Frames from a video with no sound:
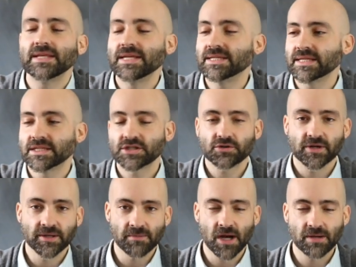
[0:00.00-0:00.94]
these
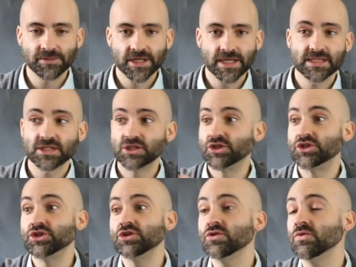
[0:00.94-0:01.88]
extreme objects
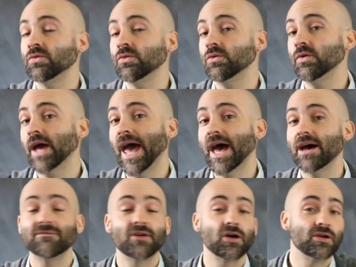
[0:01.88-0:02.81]
do
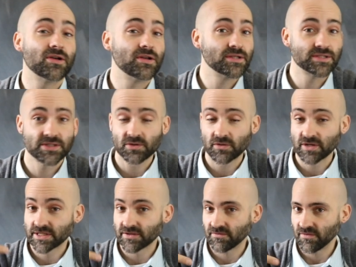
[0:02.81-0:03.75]
have all
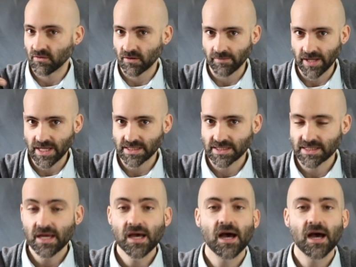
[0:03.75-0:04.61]
sorts of orbits,